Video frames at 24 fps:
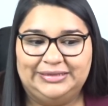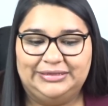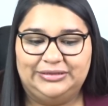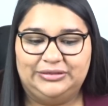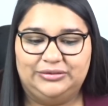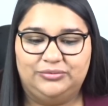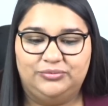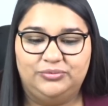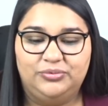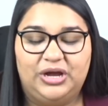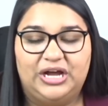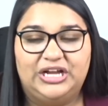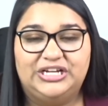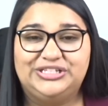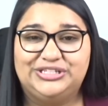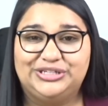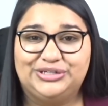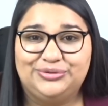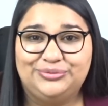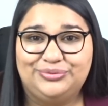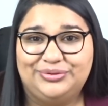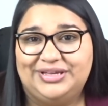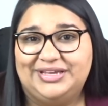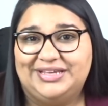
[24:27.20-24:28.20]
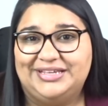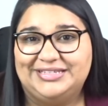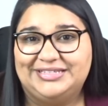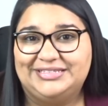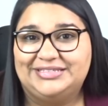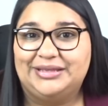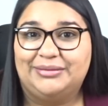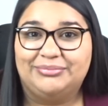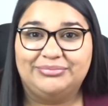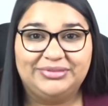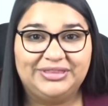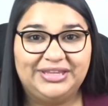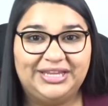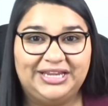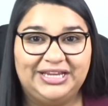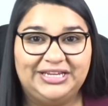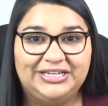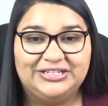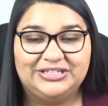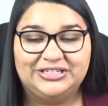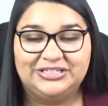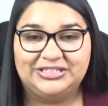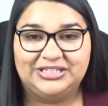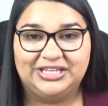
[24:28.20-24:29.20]
watch a quick something
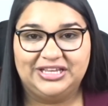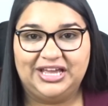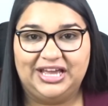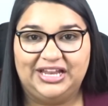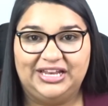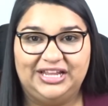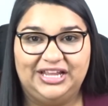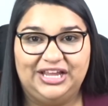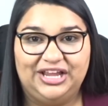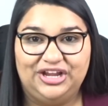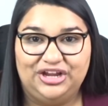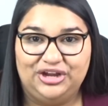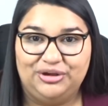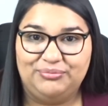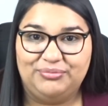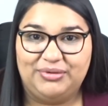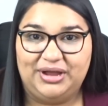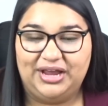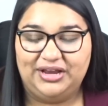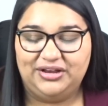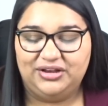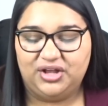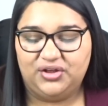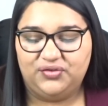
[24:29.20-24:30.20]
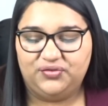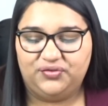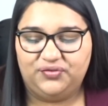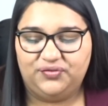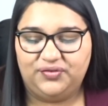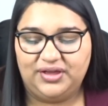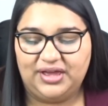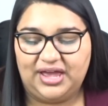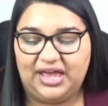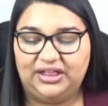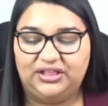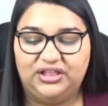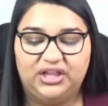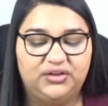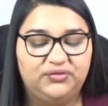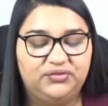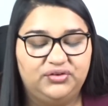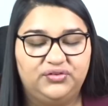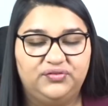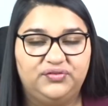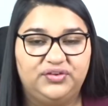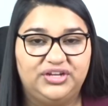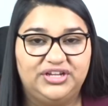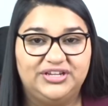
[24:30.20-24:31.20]
just to kind of get your mind off of it. I love her
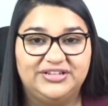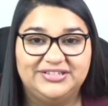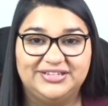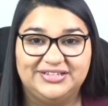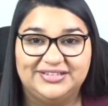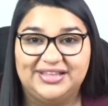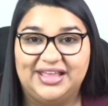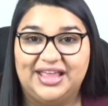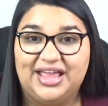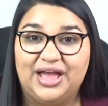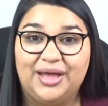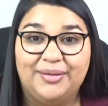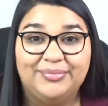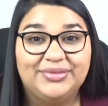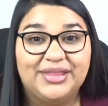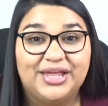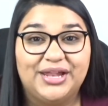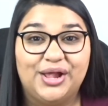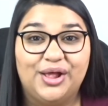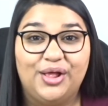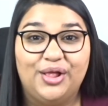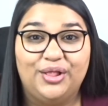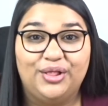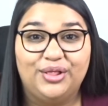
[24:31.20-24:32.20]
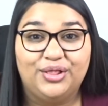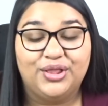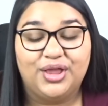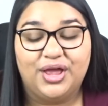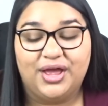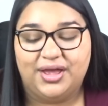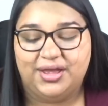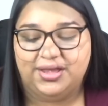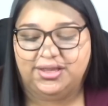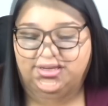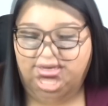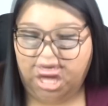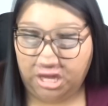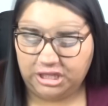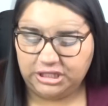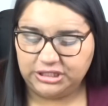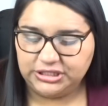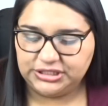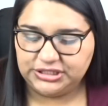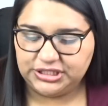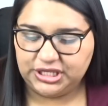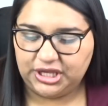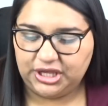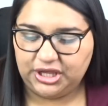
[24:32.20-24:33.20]
videos because they help that a lot. I
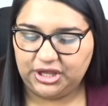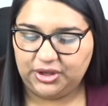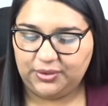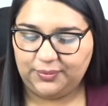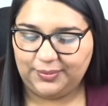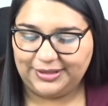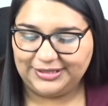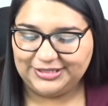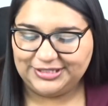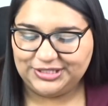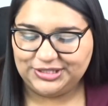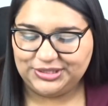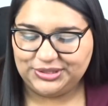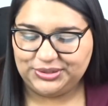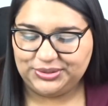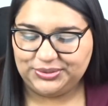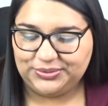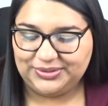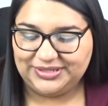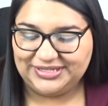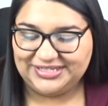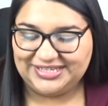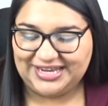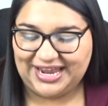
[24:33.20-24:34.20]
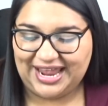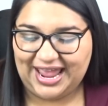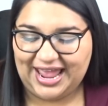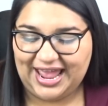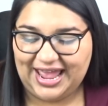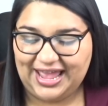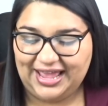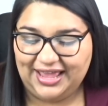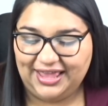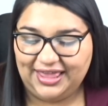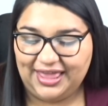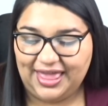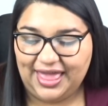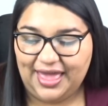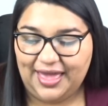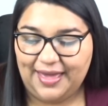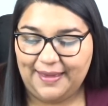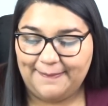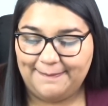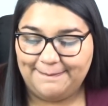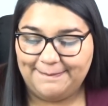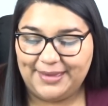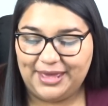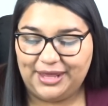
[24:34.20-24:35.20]
also want to tag
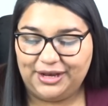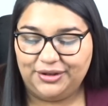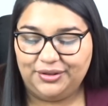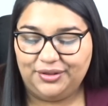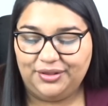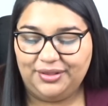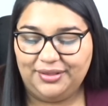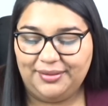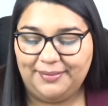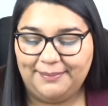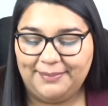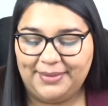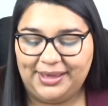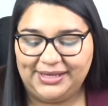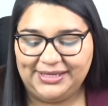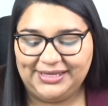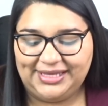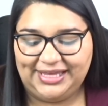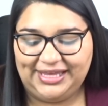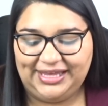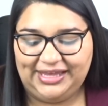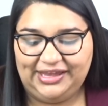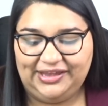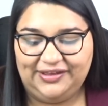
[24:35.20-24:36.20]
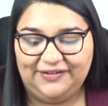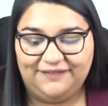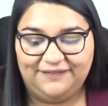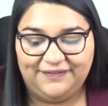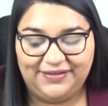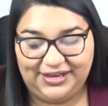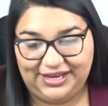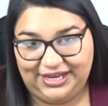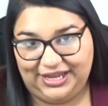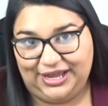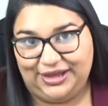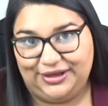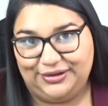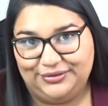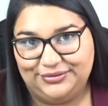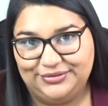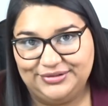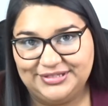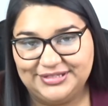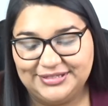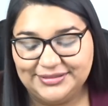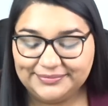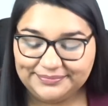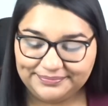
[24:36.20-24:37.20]
Metal Monkey
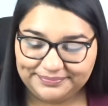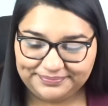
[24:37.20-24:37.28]
Videos.